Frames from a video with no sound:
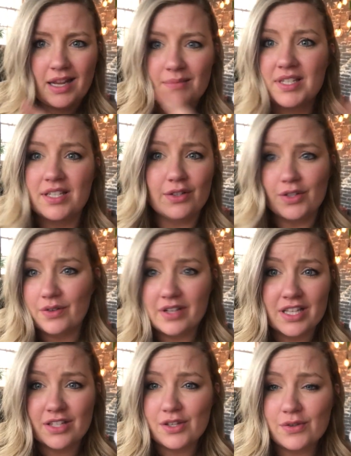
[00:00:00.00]
I'm still new to
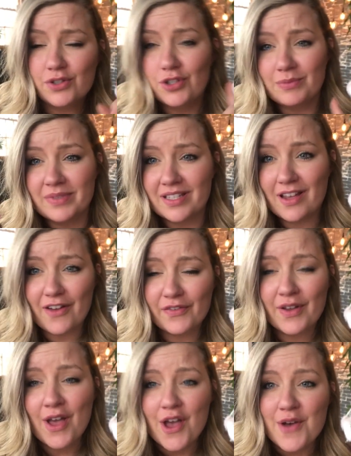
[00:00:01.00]
this YouTube
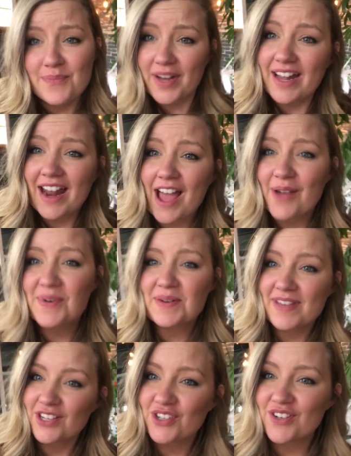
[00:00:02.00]
stuff. But I wanna
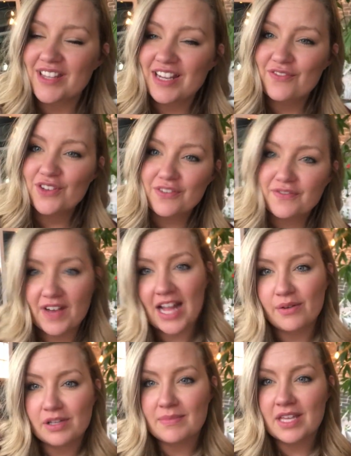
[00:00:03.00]
make sure that if you're
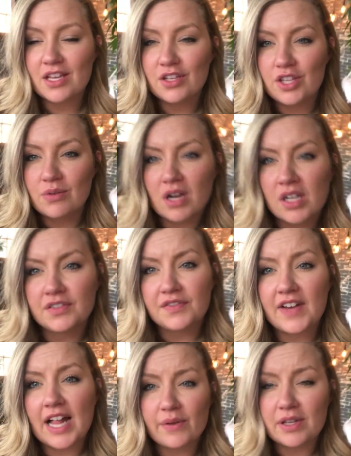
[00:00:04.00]
following me, you are
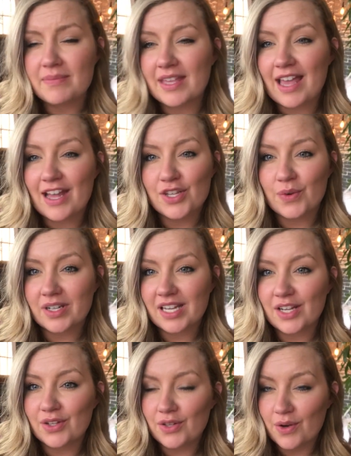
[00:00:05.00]
following me and you are
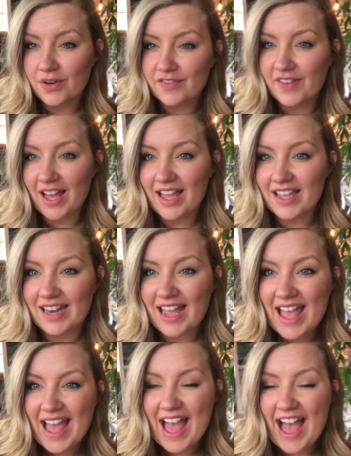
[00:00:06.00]
getting notified.
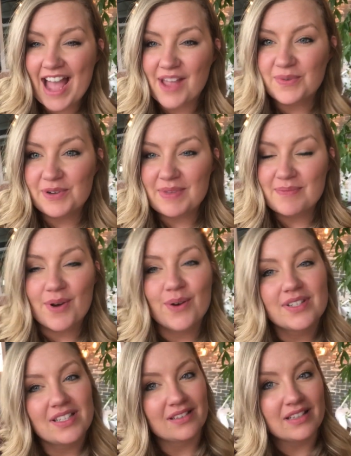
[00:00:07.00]
I will be
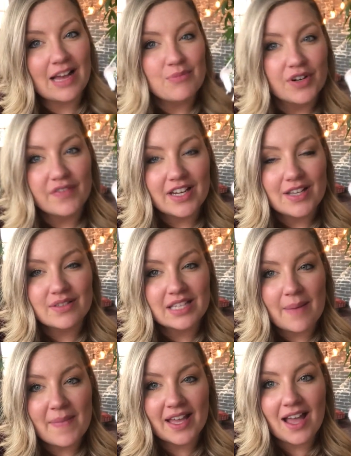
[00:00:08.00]
posting a lot more videos
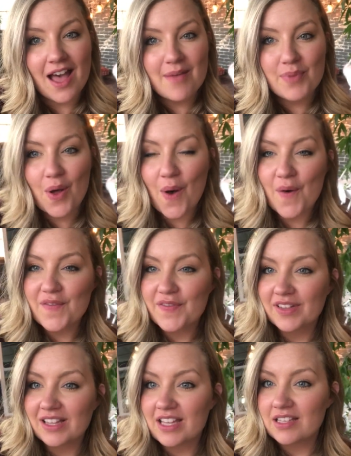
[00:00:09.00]
coming up,
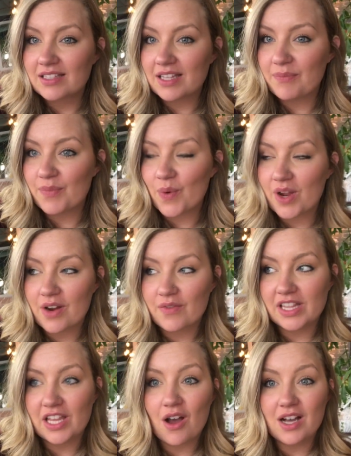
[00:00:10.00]
hopefully some more
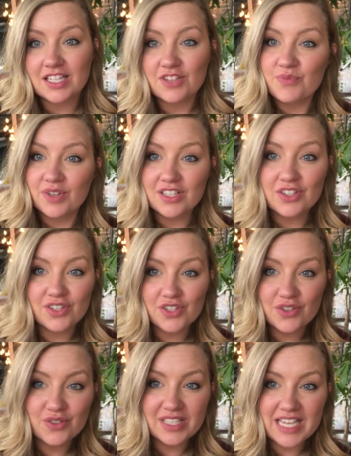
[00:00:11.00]
really awesome ones
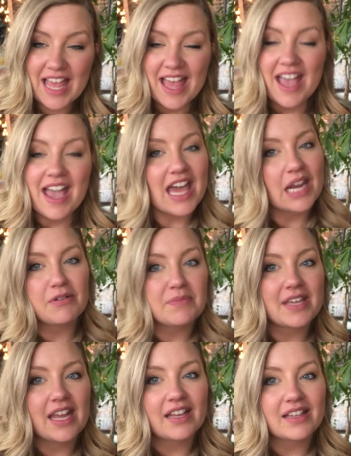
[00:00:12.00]
soon. And I'm gonna
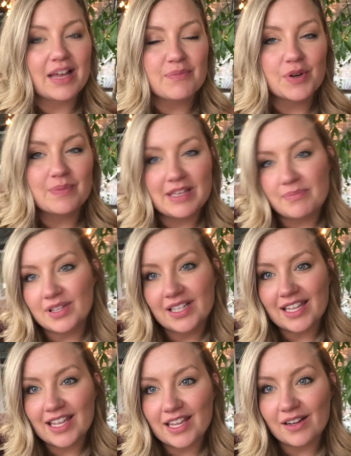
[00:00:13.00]
be getting a lot more people
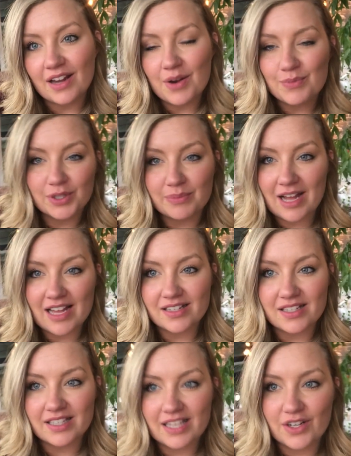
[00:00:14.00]
in here and more
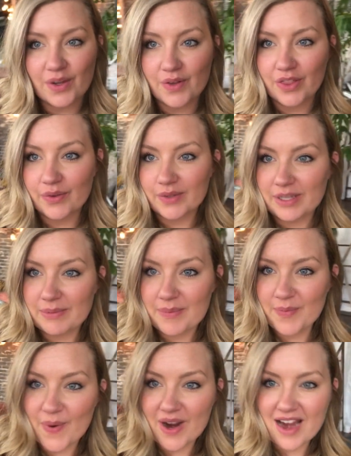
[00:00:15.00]
models and going through a little
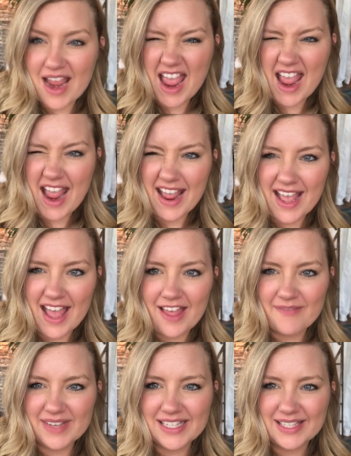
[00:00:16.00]
bit more
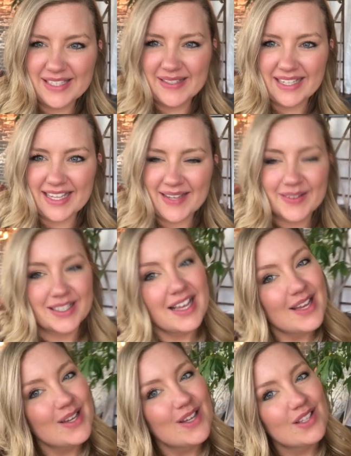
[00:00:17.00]
of my studio.
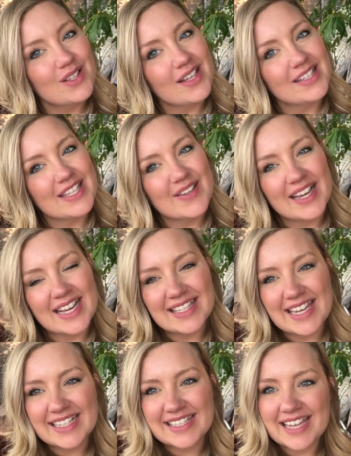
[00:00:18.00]
So I'll see you
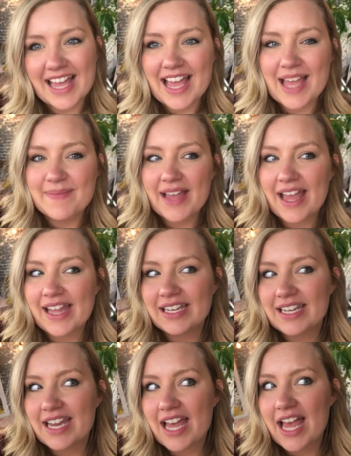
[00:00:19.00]
guys next time,
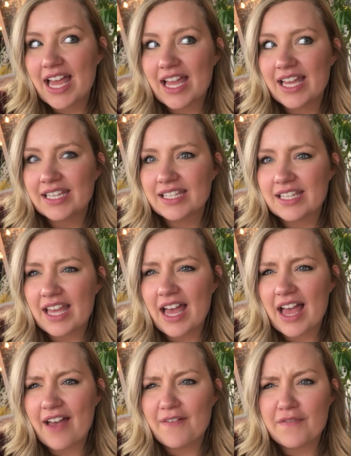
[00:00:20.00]
and
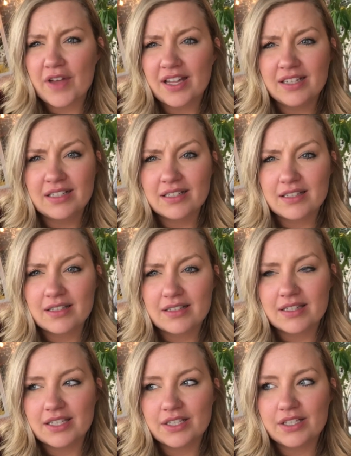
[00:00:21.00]
yeah, have fun.
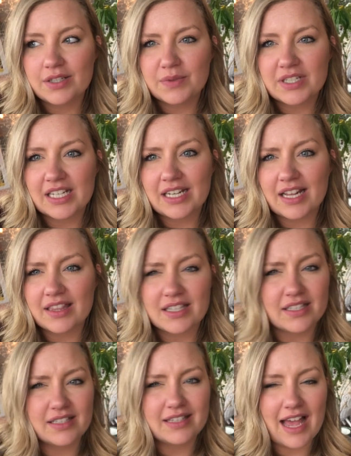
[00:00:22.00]
Still working on
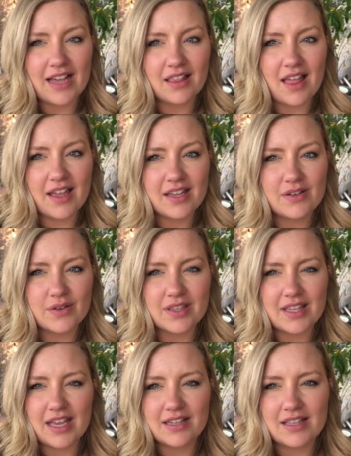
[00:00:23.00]
the tagline or
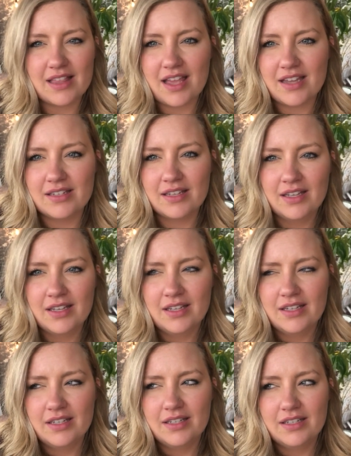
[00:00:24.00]
the exit line.
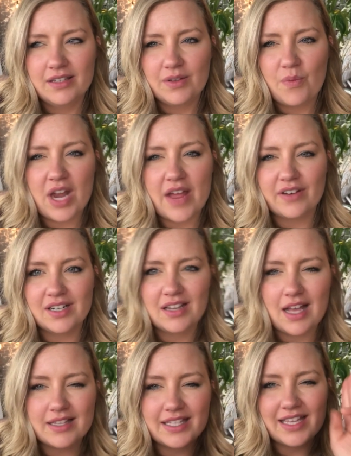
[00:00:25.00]
Whatever,
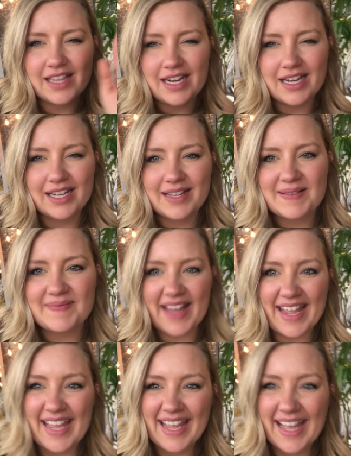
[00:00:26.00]
I'll see you later,
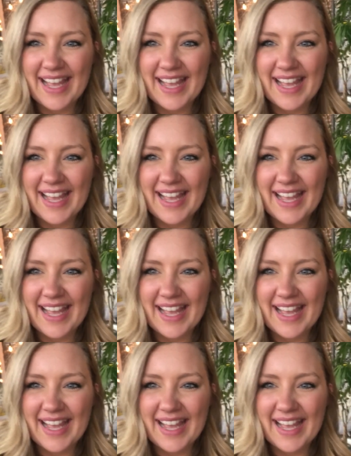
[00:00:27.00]
bye.